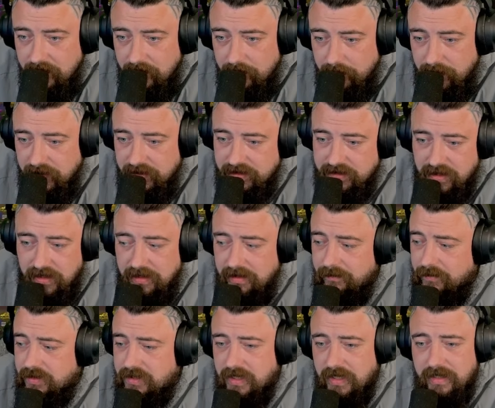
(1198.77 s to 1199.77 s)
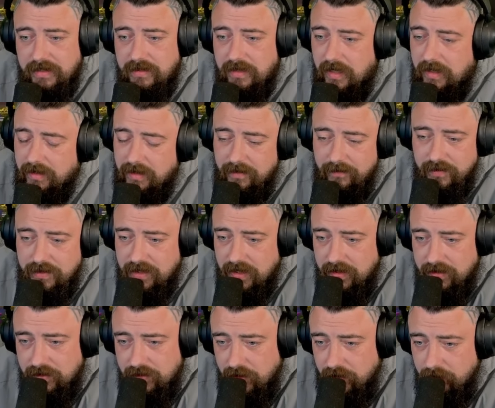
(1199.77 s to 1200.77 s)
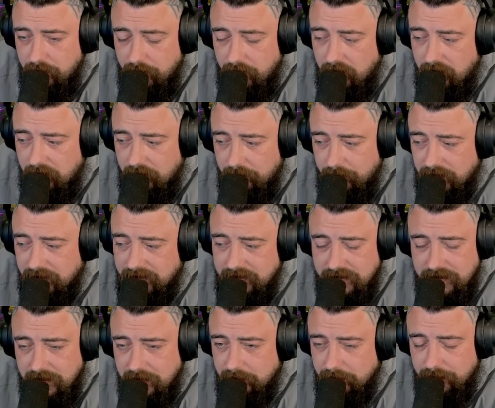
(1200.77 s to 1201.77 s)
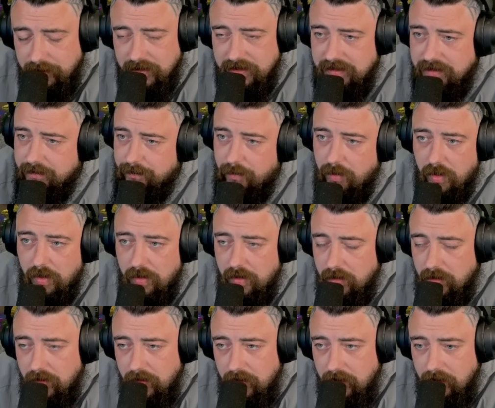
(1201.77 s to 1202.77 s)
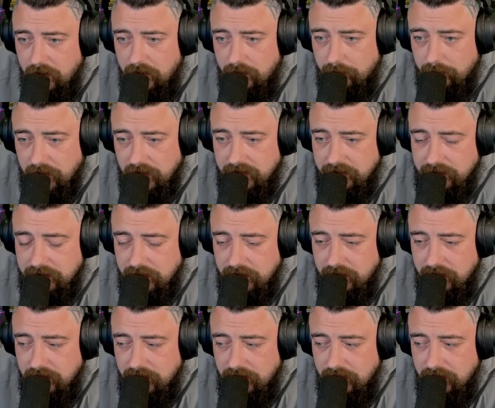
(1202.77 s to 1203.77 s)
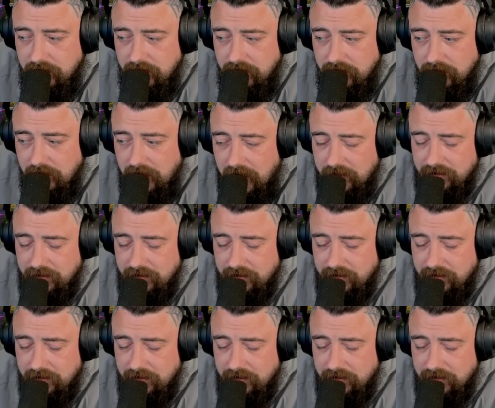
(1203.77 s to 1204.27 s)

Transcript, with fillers: Please, I'll even take 2, bro. Please. Please, bro. Please. I'll